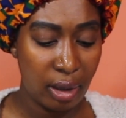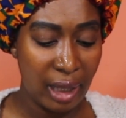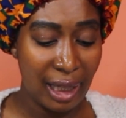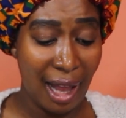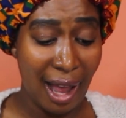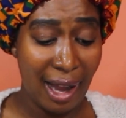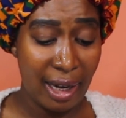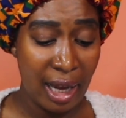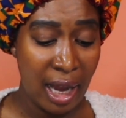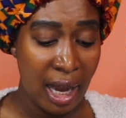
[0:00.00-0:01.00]
they
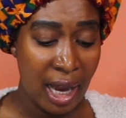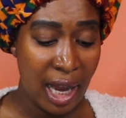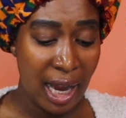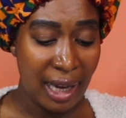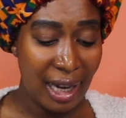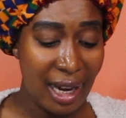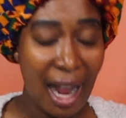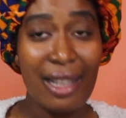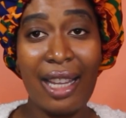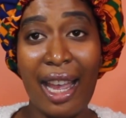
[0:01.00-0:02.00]
lied. It did
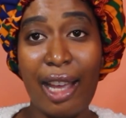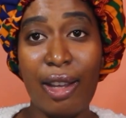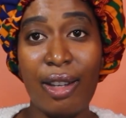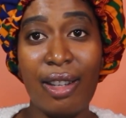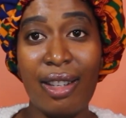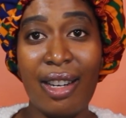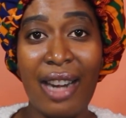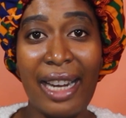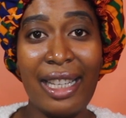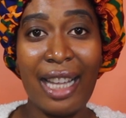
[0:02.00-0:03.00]
not take
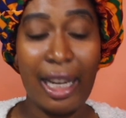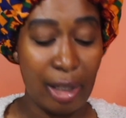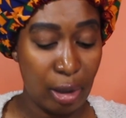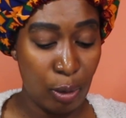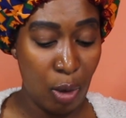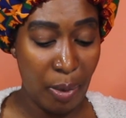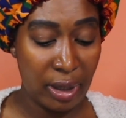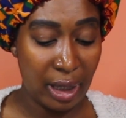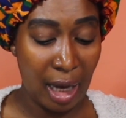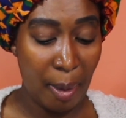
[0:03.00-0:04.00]
90 seconds to warm this
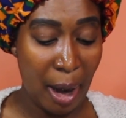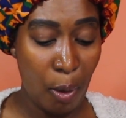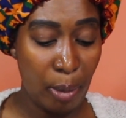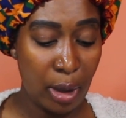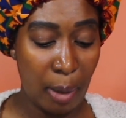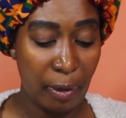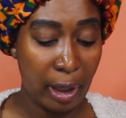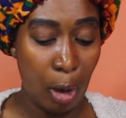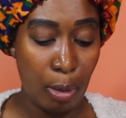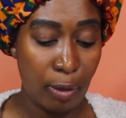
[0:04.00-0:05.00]
thing up. I warmed it up for
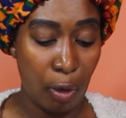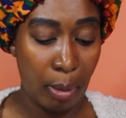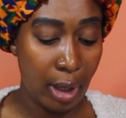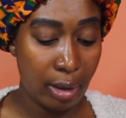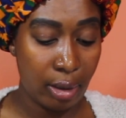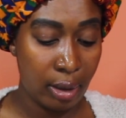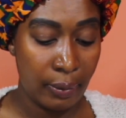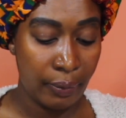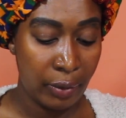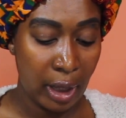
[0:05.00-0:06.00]
like almost 4 minutes.
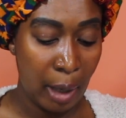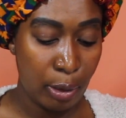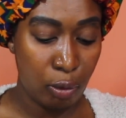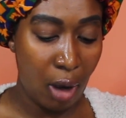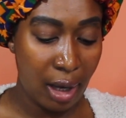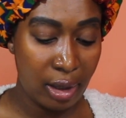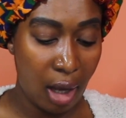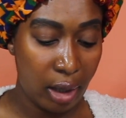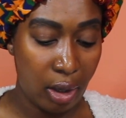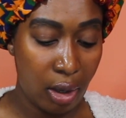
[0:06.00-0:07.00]
It was rock
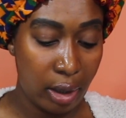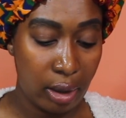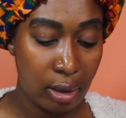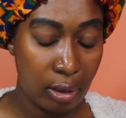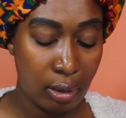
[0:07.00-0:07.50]
solid hard.